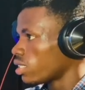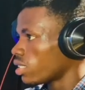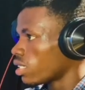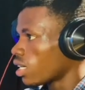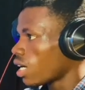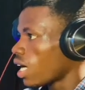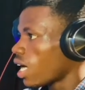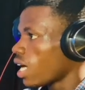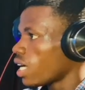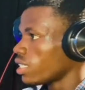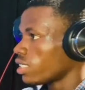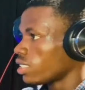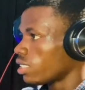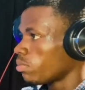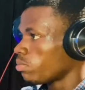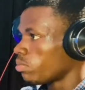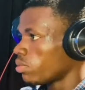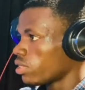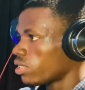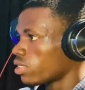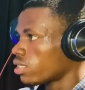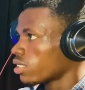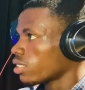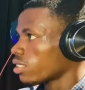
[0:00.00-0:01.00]
highs a
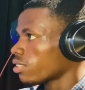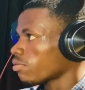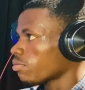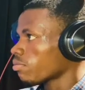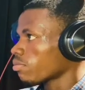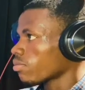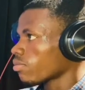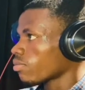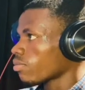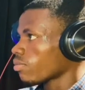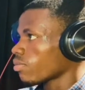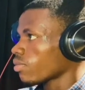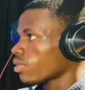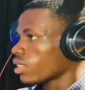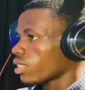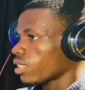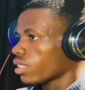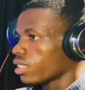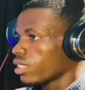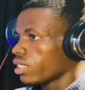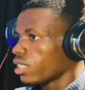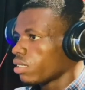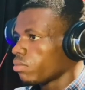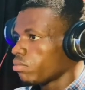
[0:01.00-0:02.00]
bit.
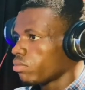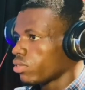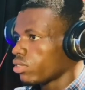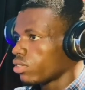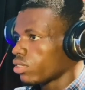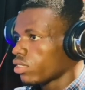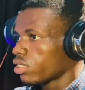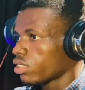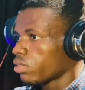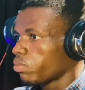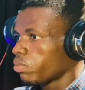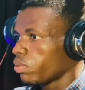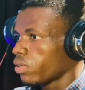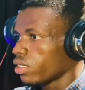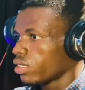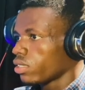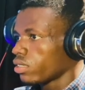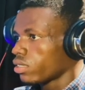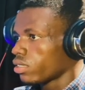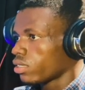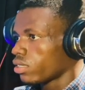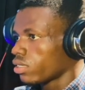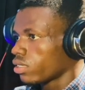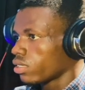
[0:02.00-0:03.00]
Let me just play
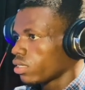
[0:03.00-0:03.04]
it